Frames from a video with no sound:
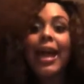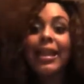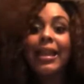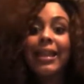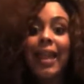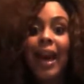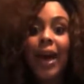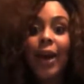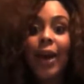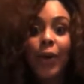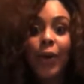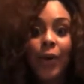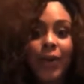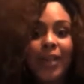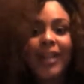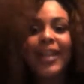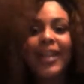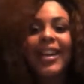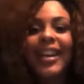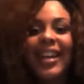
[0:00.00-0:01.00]

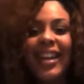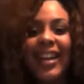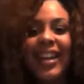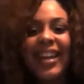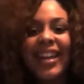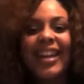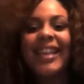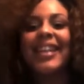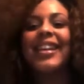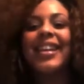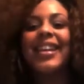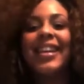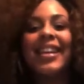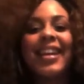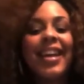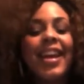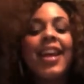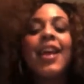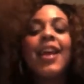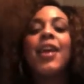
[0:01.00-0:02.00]
hello.
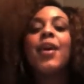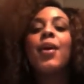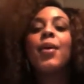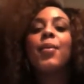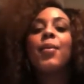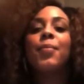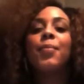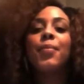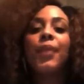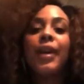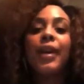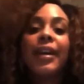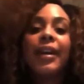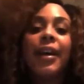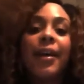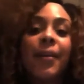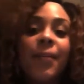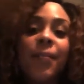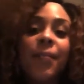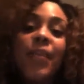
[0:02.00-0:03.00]

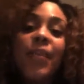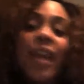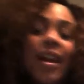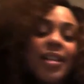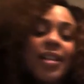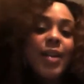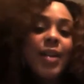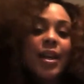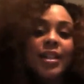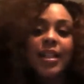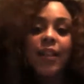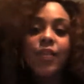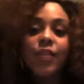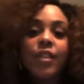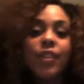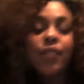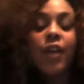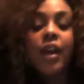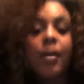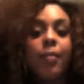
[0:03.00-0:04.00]
But yeah, so I
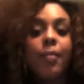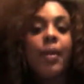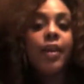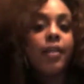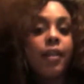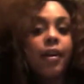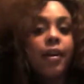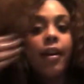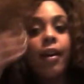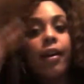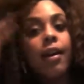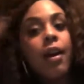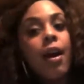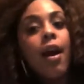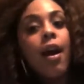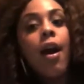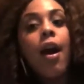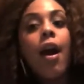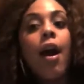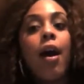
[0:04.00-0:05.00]
definitely recommend her.
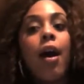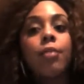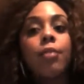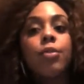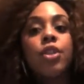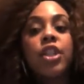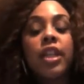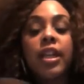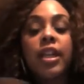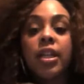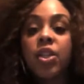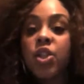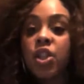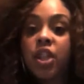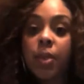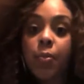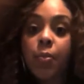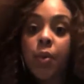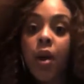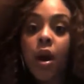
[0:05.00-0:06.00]
She is
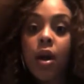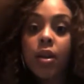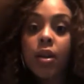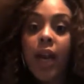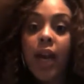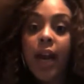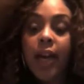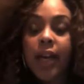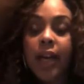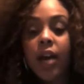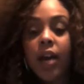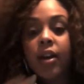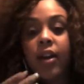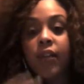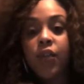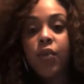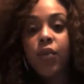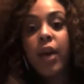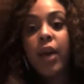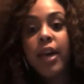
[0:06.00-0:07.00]
cheaper online. I'll
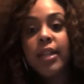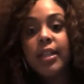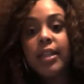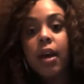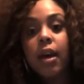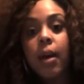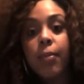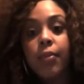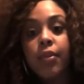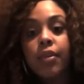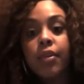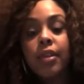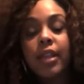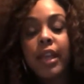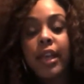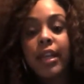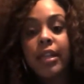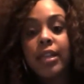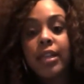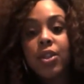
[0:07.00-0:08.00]
give you guys a couple of
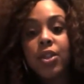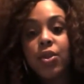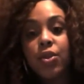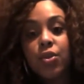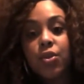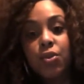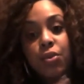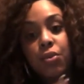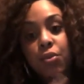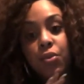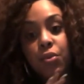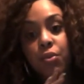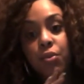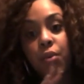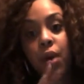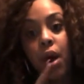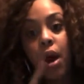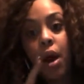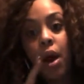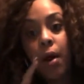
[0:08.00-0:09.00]
links
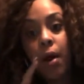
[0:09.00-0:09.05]
to